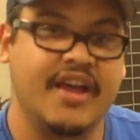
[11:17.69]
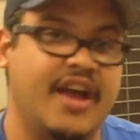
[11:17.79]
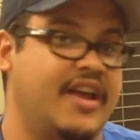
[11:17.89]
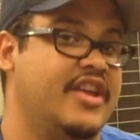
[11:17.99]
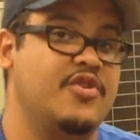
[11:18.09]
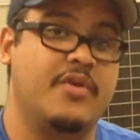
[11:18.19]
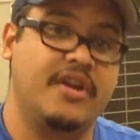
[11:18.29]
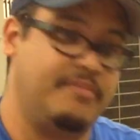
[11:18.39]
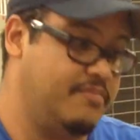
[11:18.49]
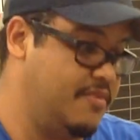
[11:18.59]
Again, you
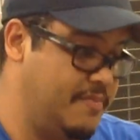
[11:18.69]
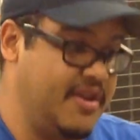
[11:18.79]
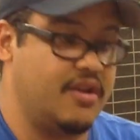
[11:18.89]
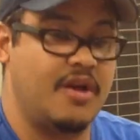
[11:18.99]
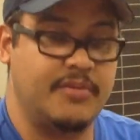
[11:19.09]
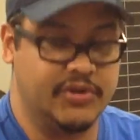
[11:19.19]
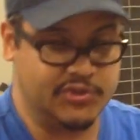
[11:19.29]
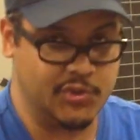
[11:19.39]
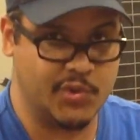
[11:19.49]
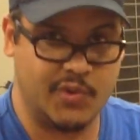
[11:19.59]
want to be picking up your
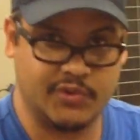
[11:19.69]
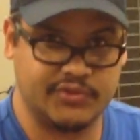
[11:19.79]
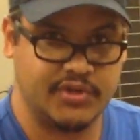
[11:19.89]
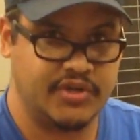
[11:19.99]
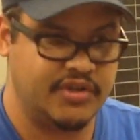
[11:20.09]
tools.